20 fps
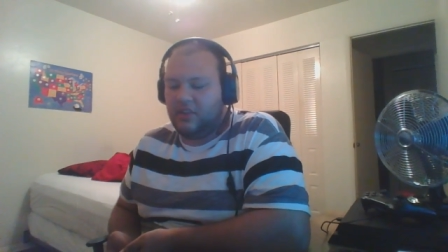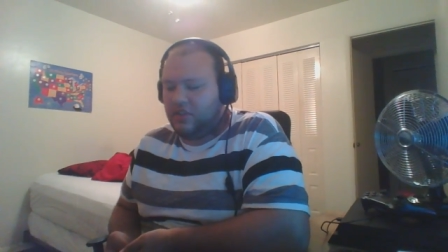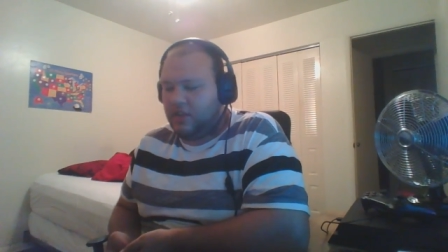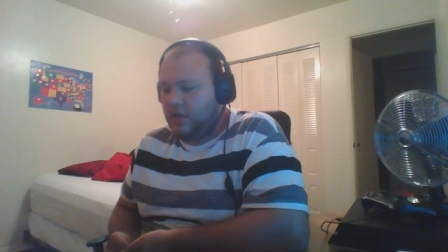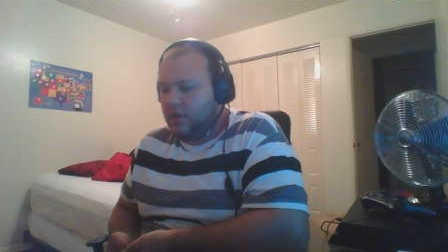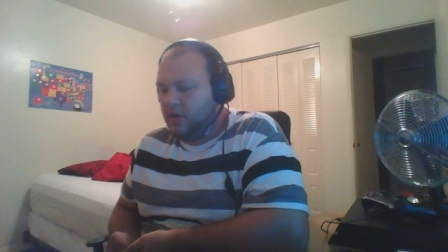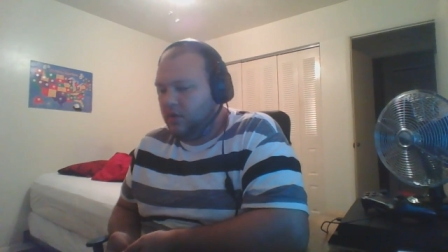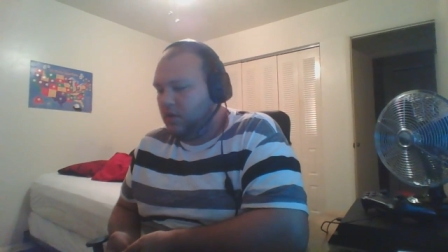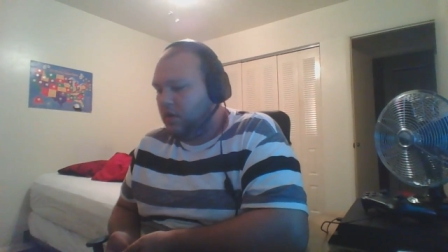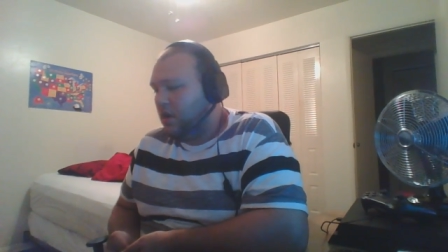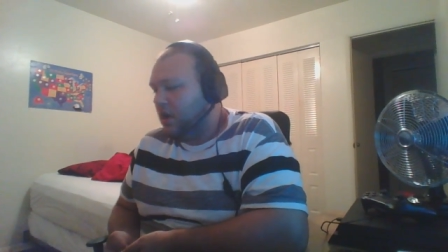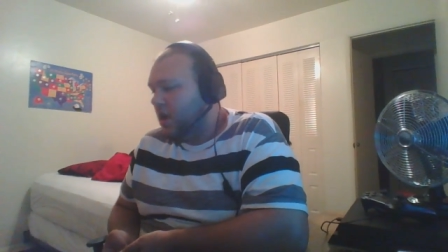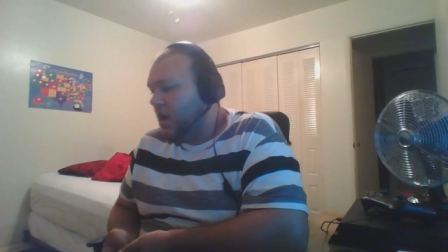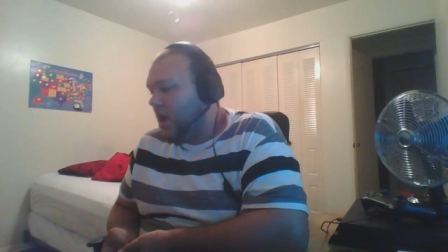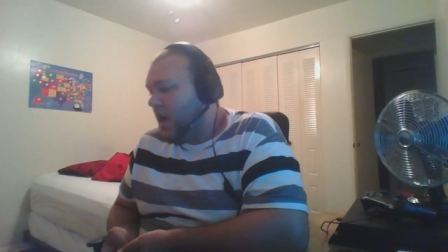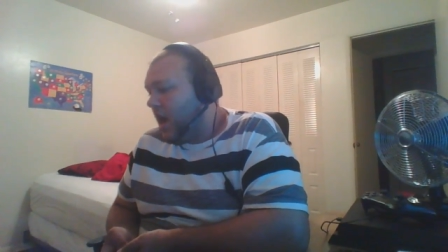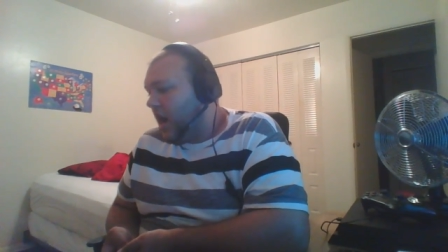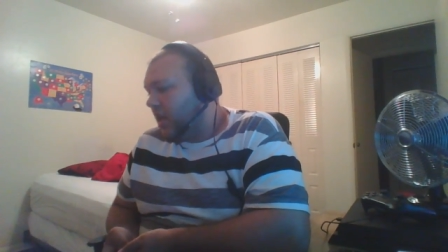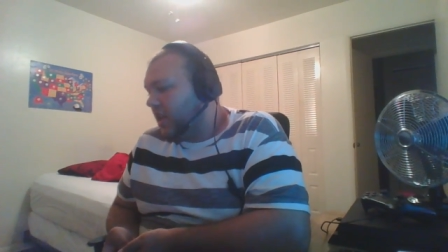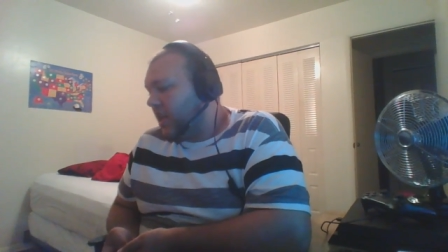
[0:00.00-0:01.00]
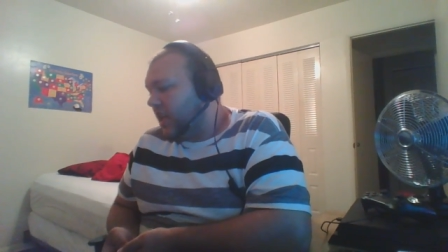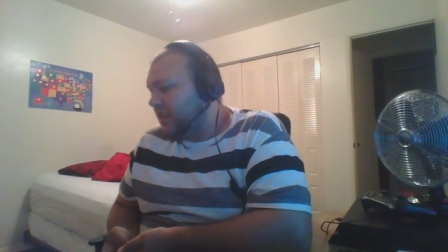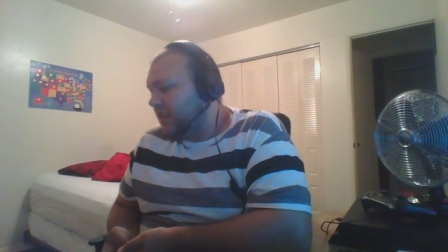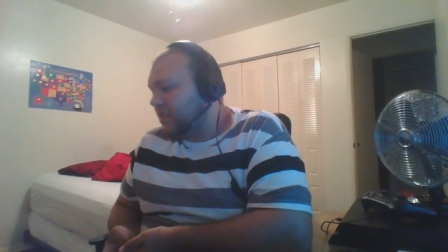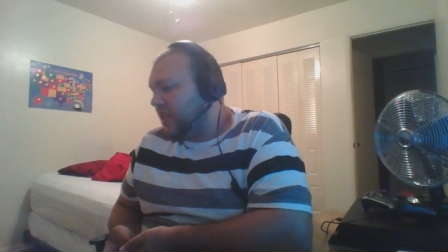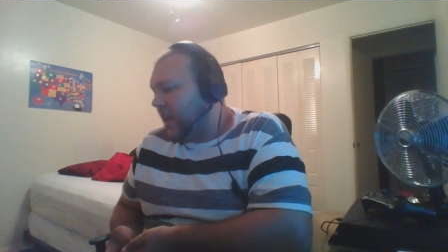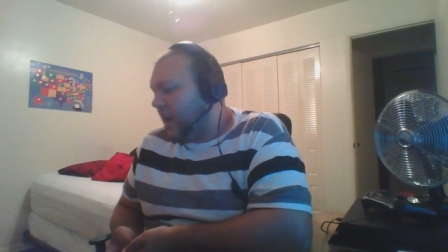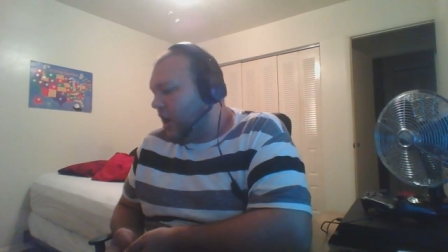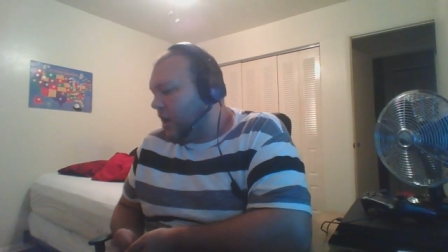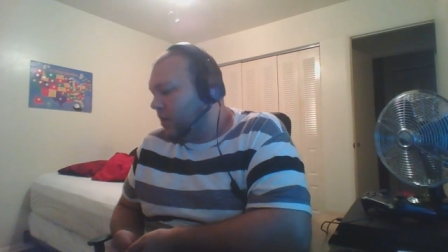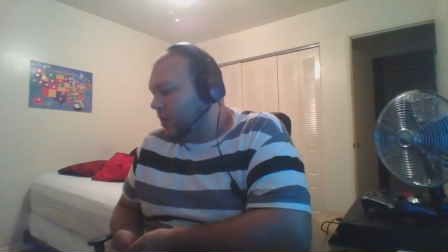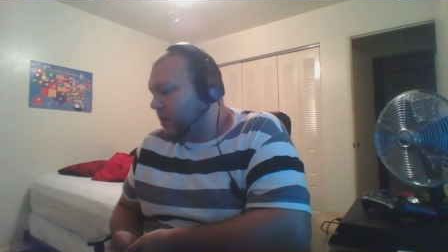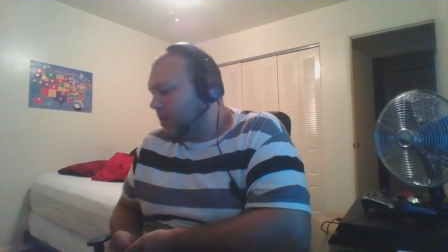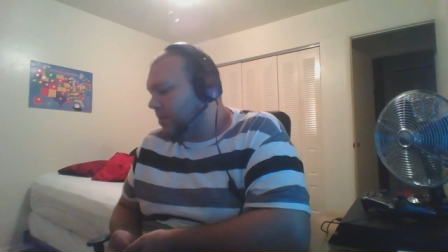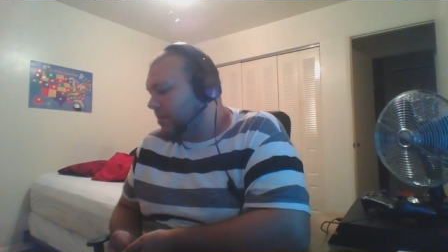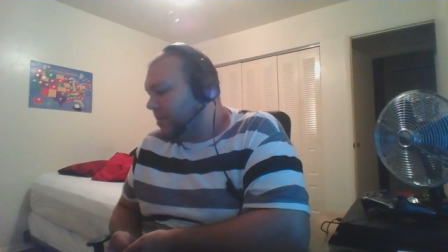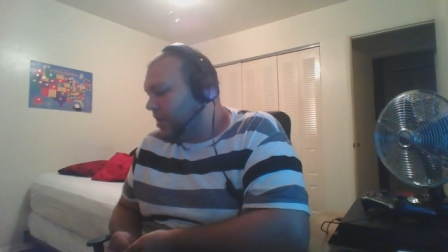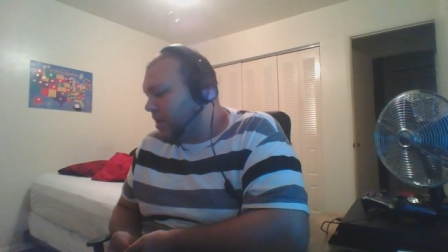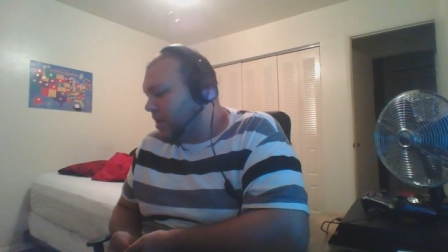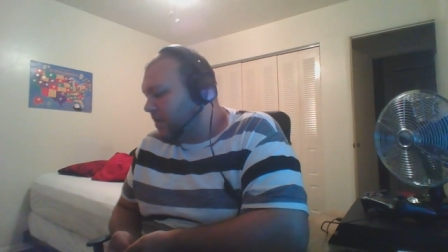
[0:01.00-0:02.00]
So, unless I own the
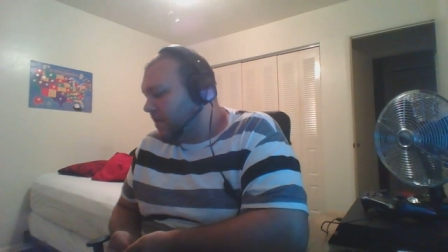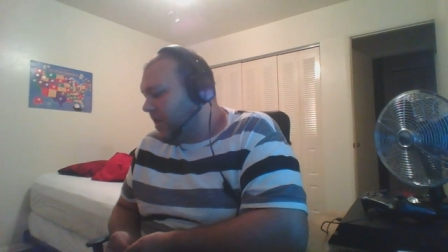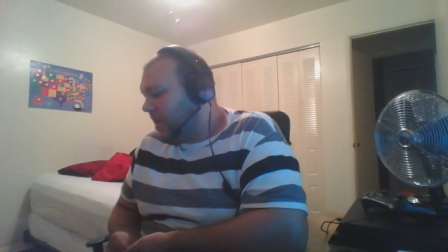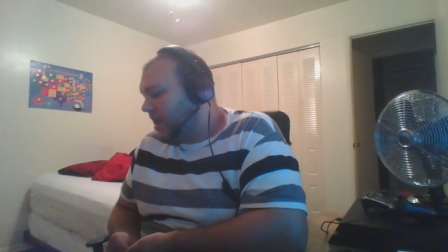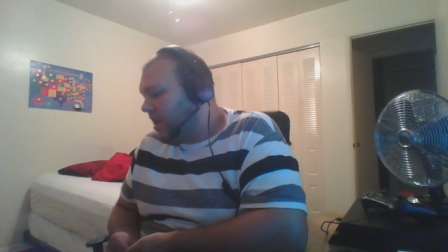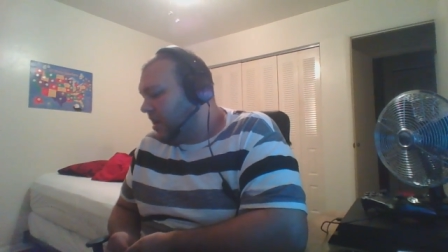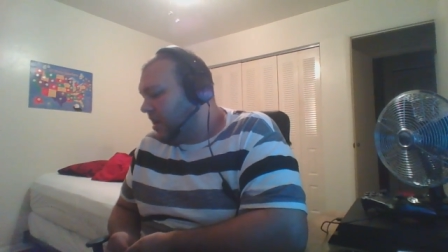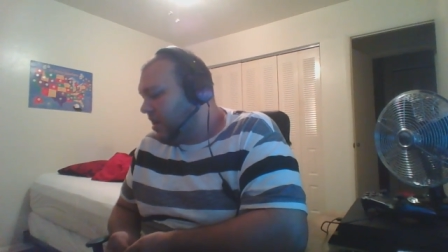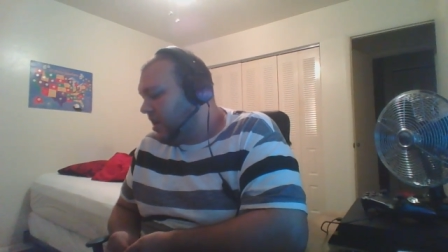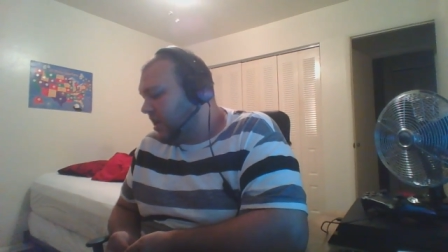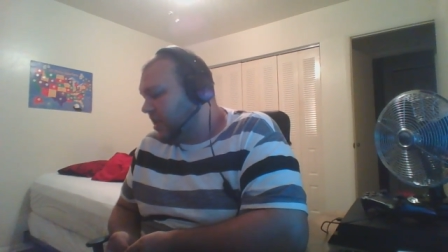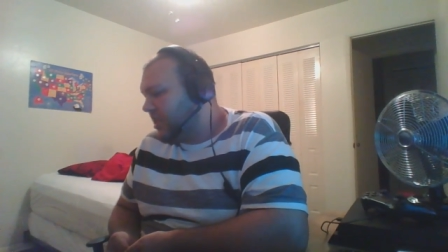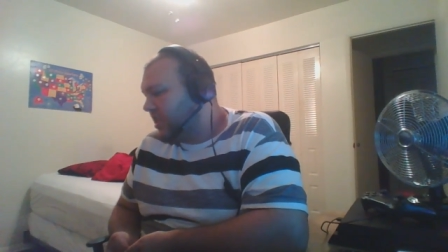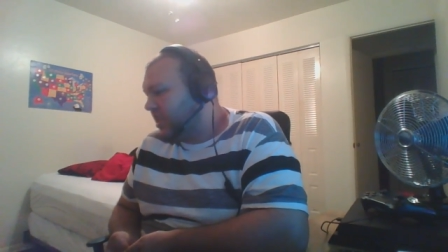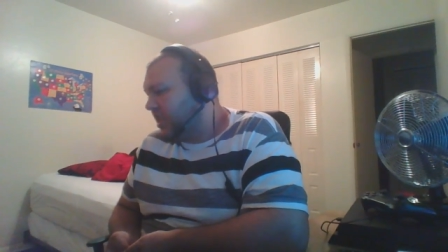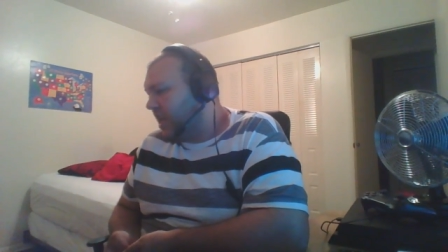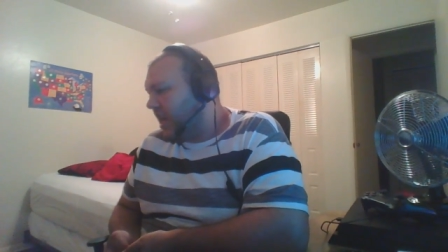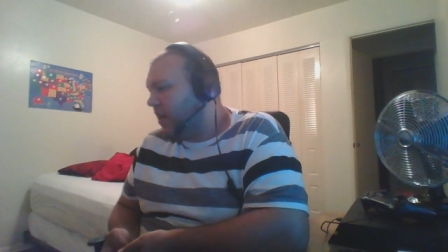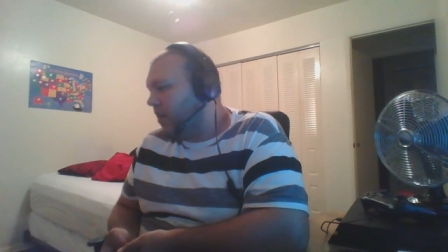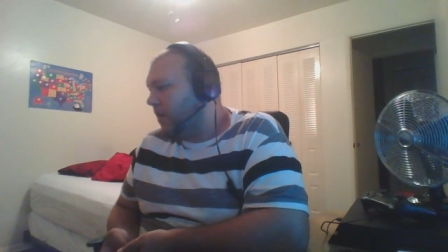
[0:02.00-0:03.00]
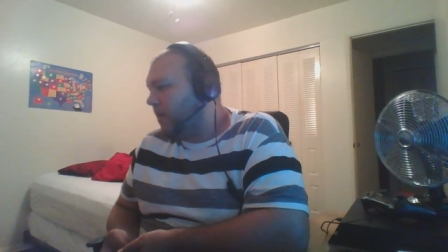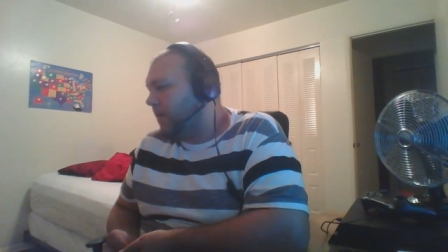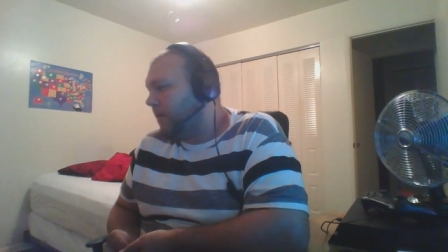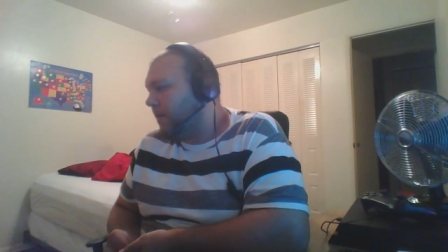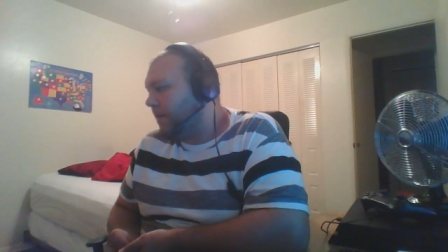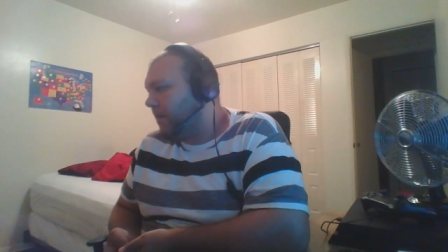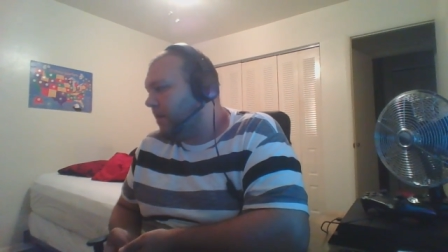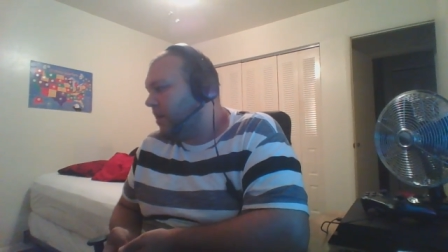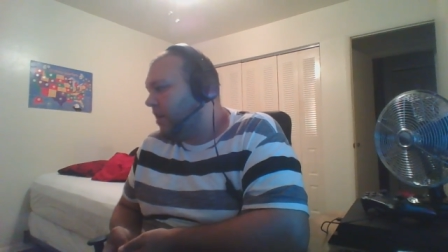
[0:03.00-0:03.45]
movie itself,